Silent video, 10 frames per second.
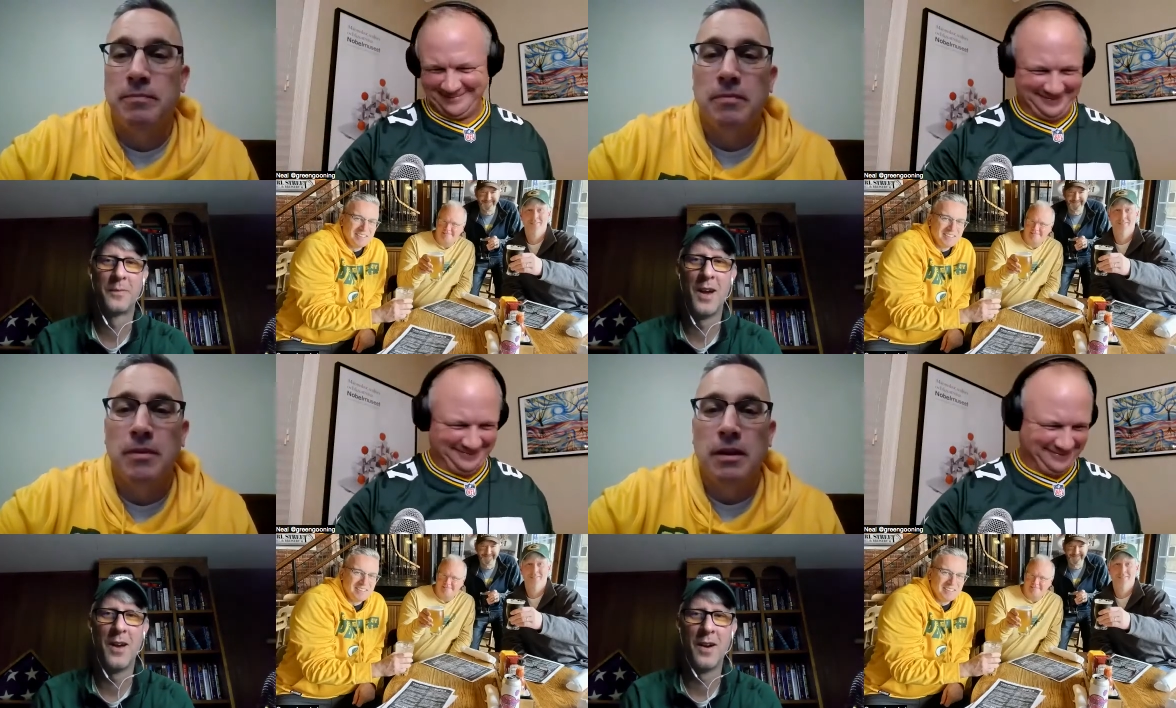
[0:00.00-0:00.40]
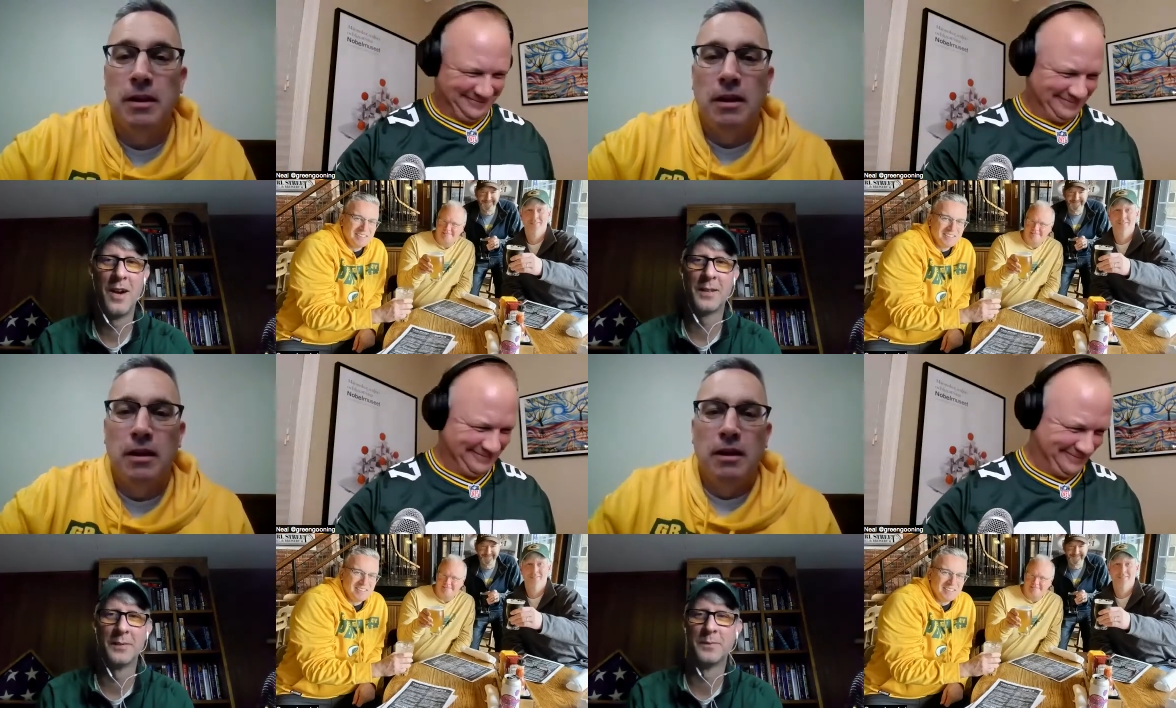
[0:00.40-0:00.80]
Speaker 1: All
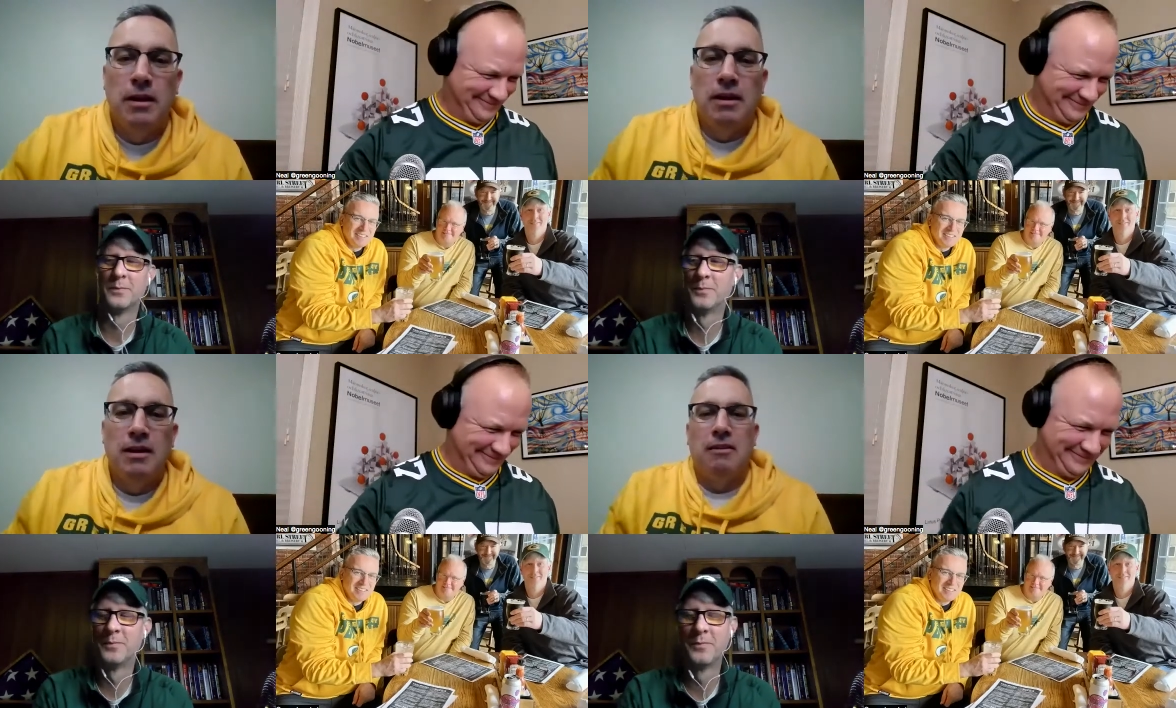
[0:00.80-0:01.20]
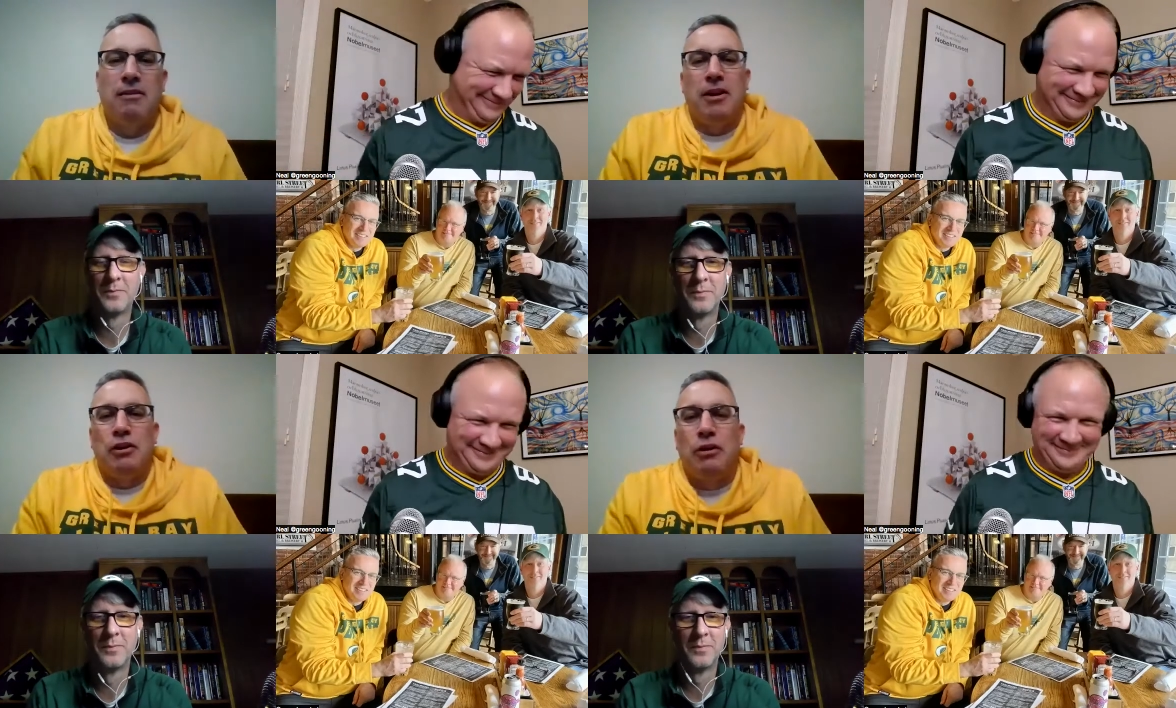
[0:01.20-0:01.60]
right. All
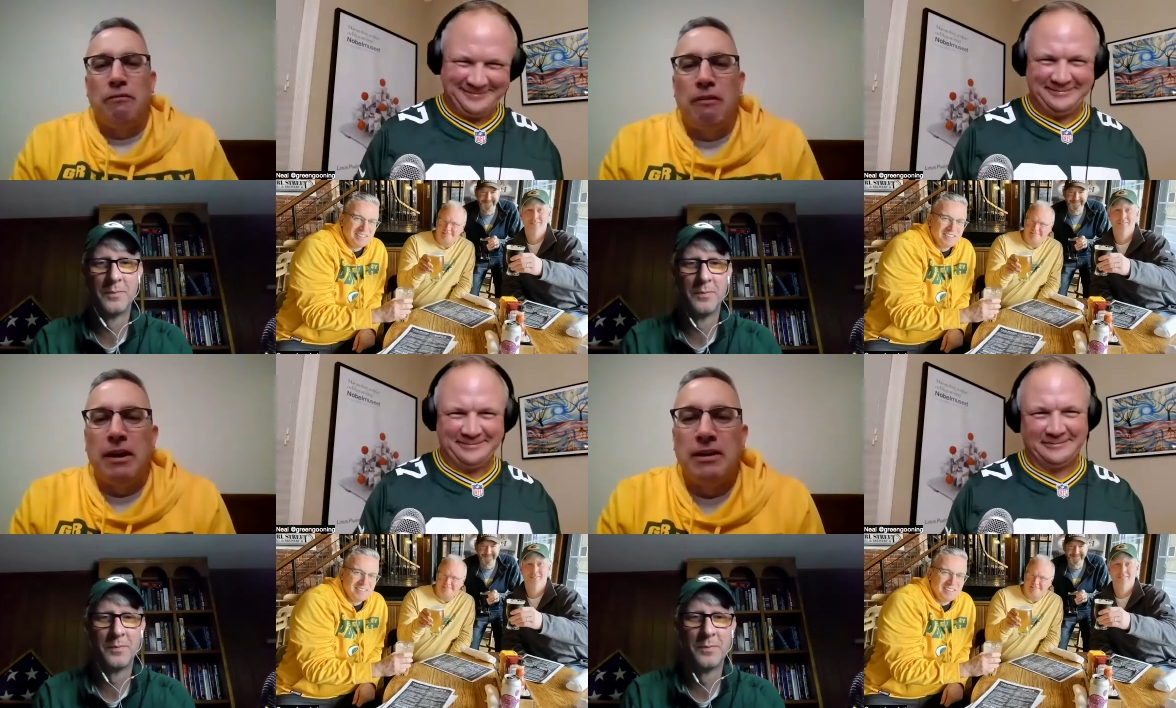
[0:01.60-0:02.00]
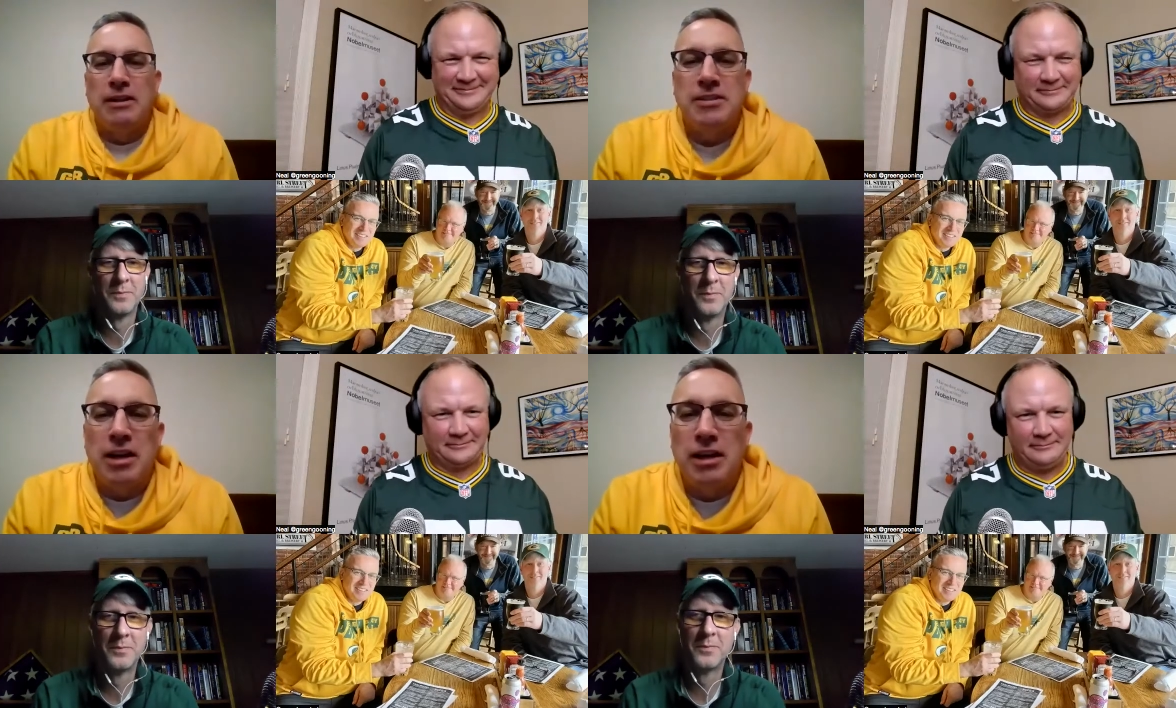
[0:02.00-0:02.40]
right, you can find
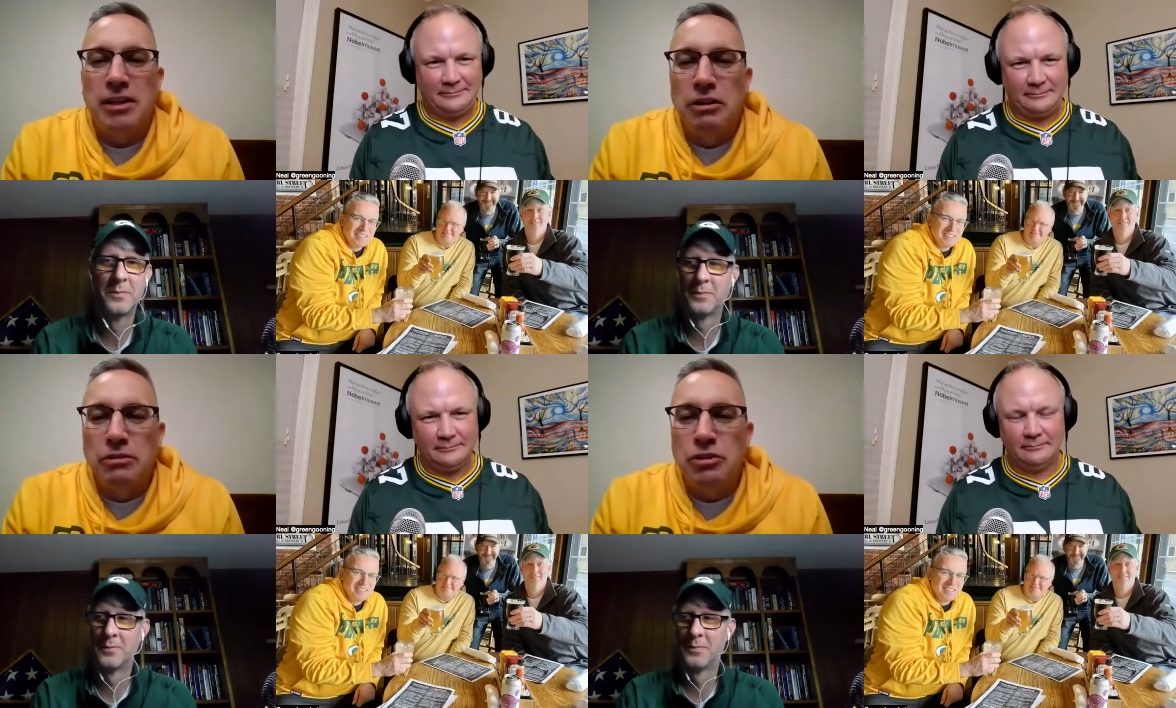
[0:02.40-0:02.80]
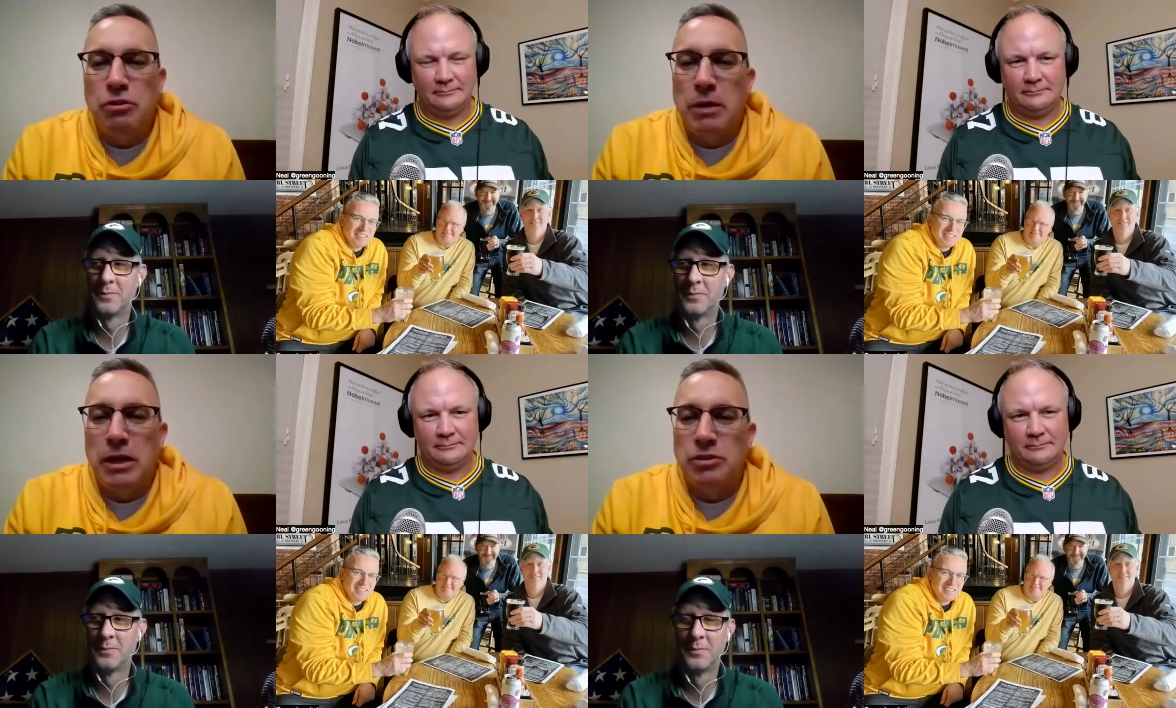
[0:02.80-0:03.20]
us on
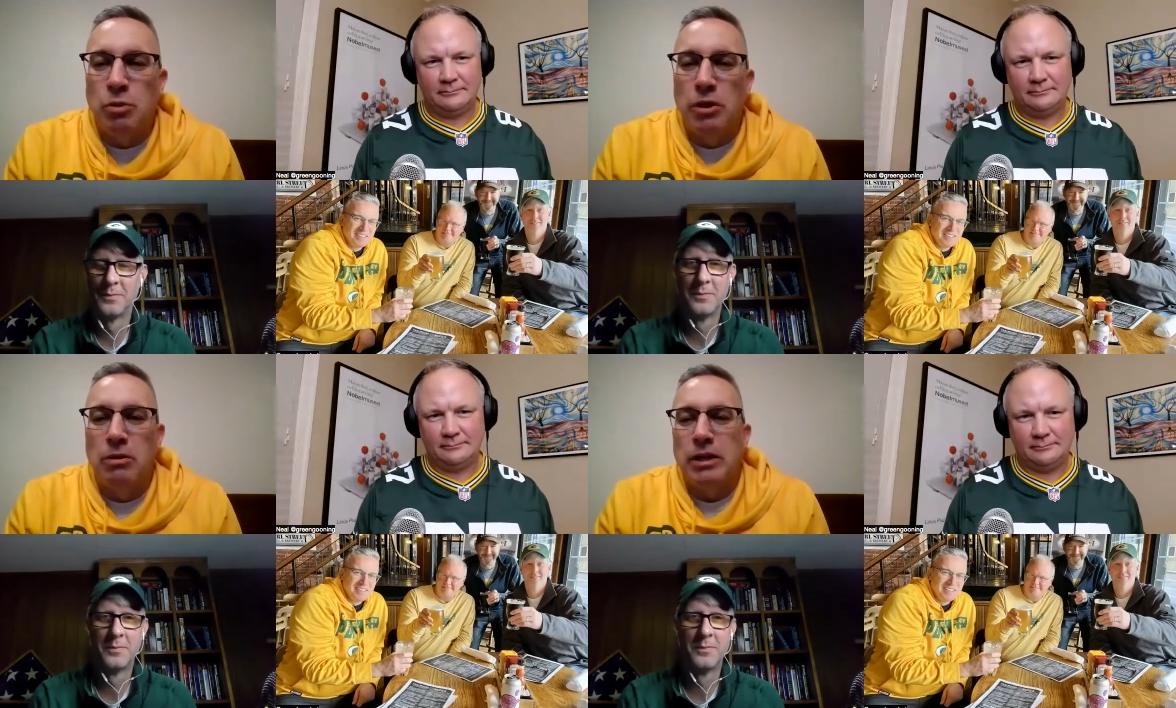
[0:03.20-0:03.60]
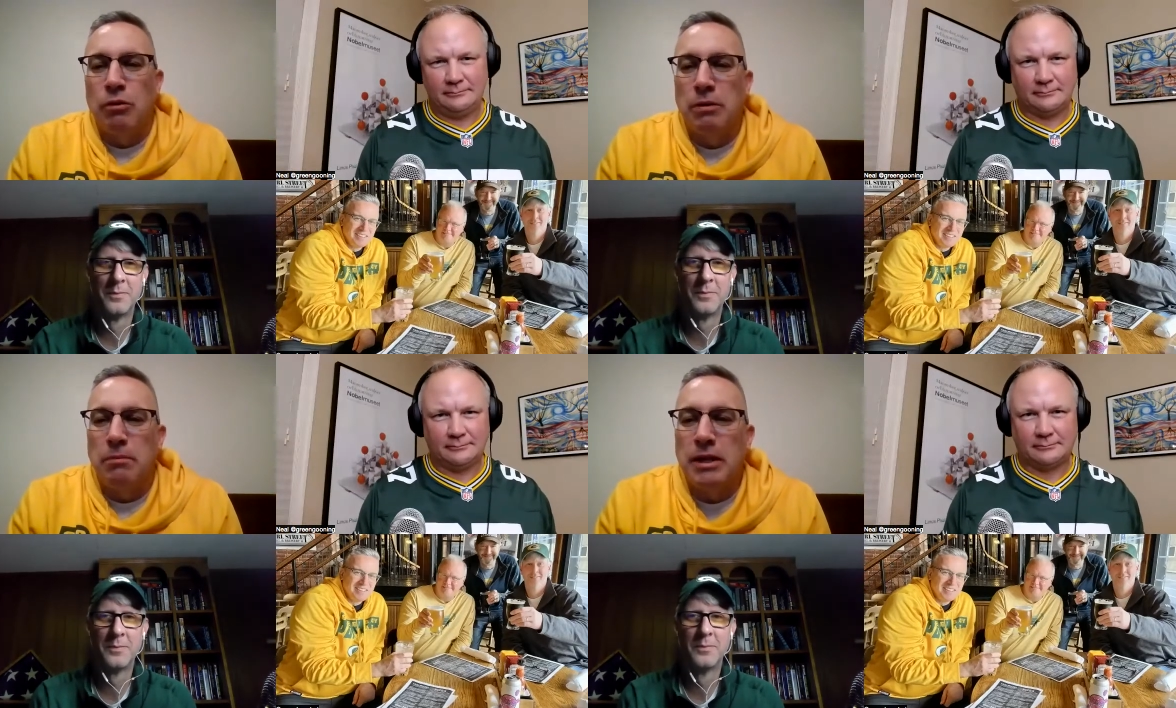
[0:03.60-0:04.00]
YouTube and Twitter at
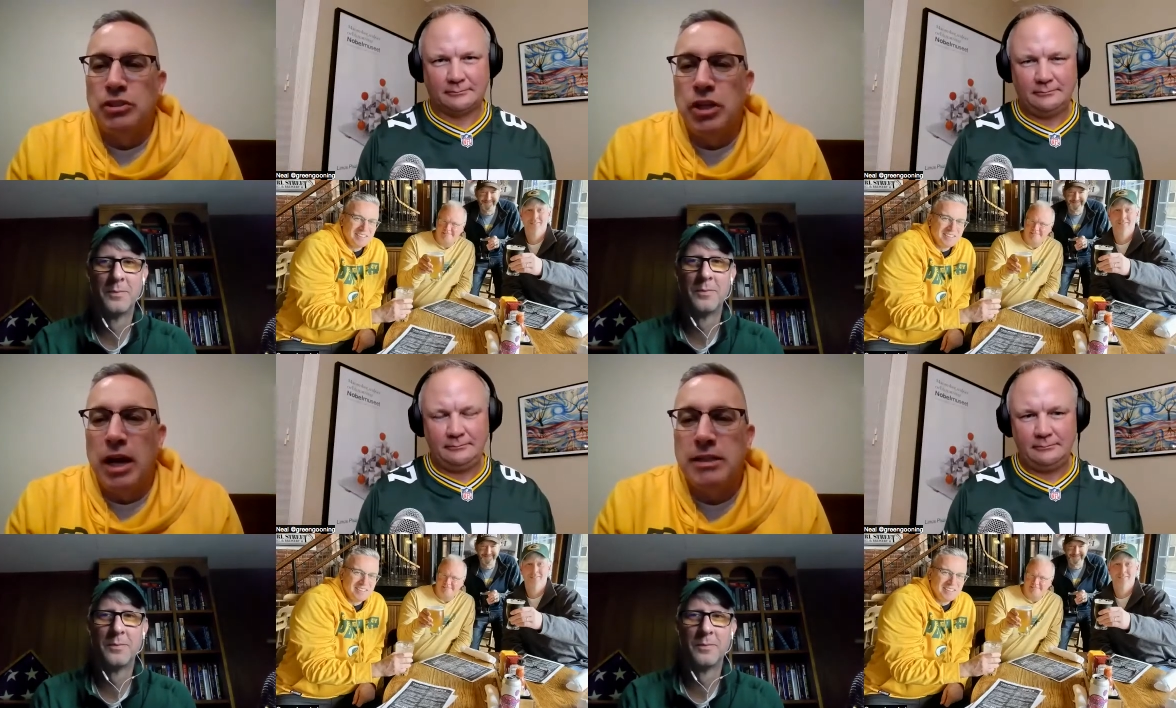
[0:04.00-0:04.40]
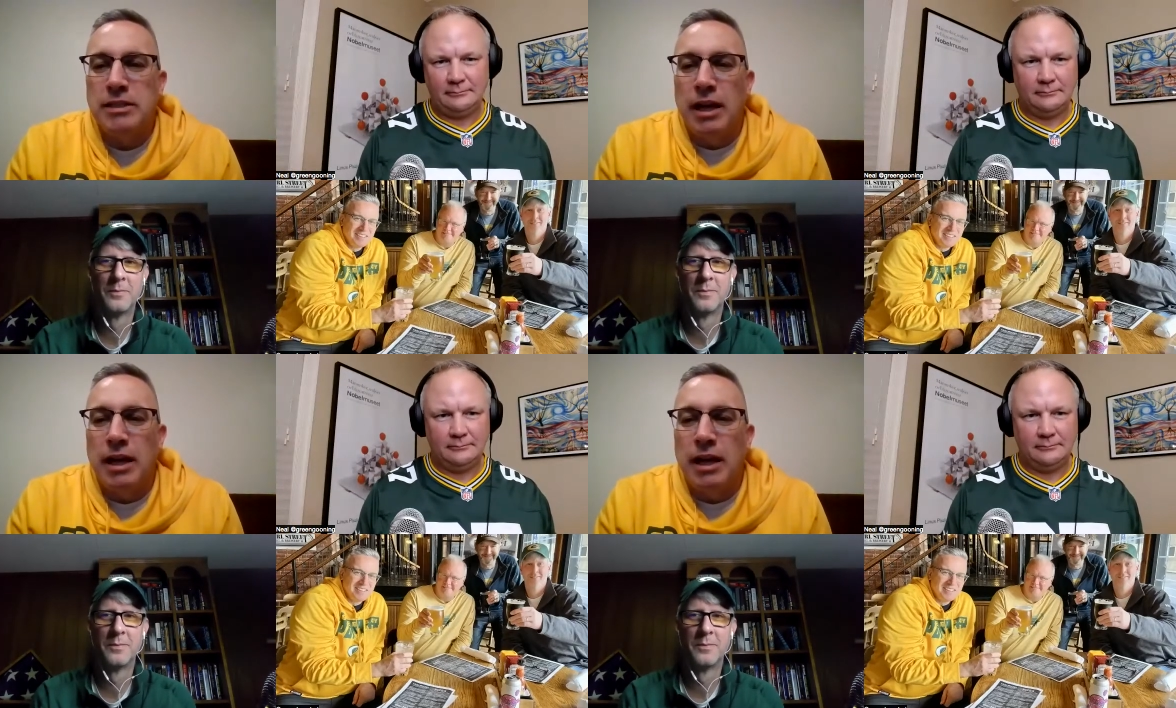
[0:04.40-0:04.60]
Green Bay Chat